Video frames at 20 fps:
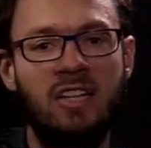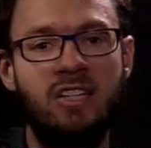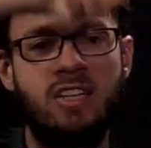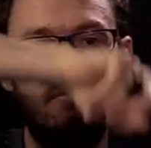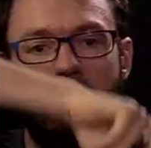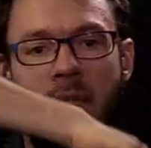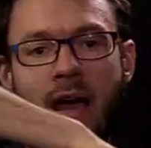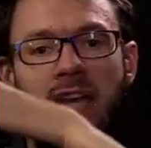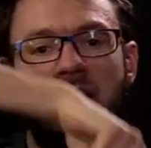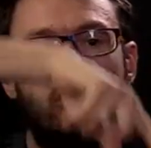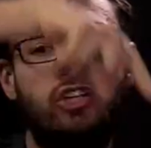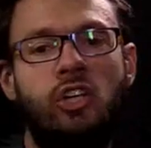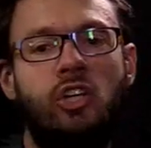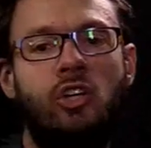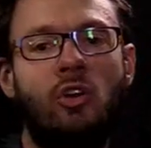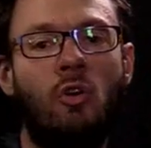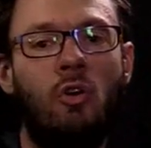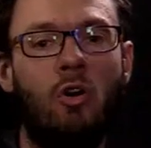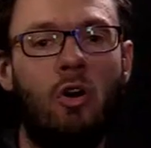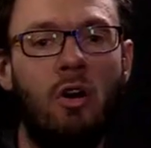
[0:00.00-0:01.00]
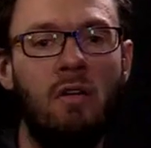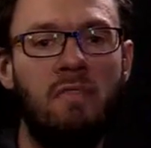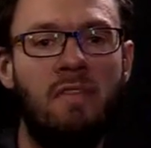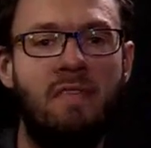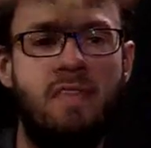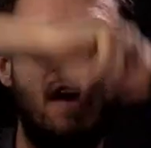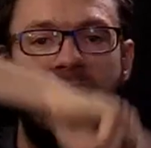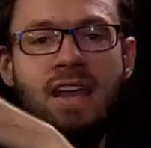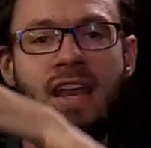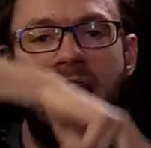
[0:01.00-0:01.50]
to make sure
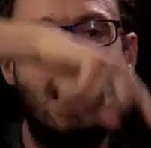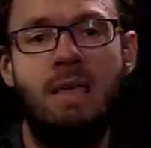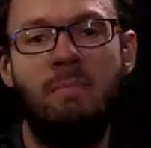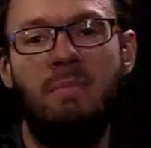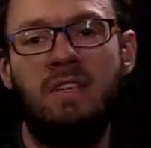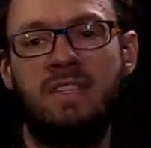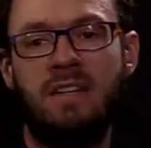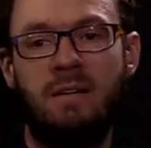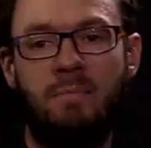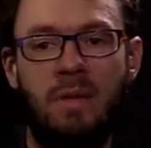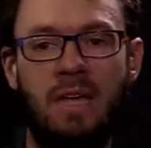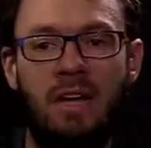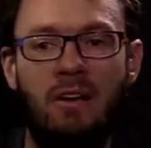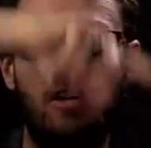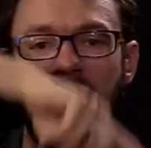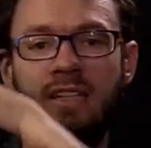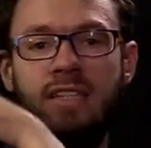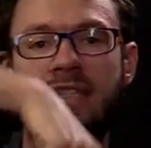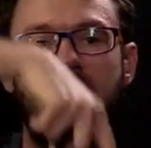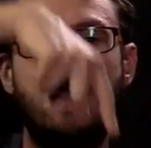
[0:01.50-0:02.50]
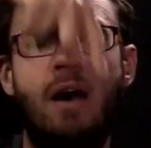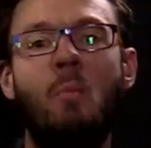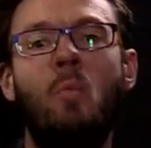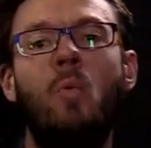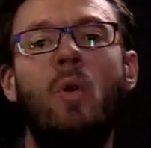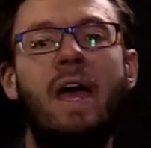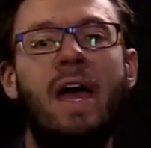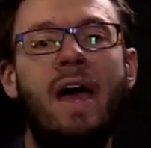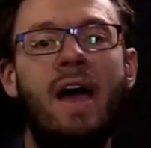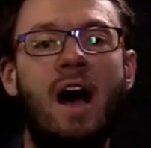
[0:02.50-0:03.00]
that that name isn't appearing
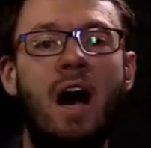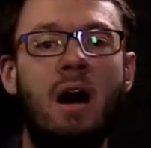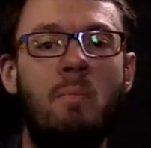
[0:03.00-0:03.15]
somewhere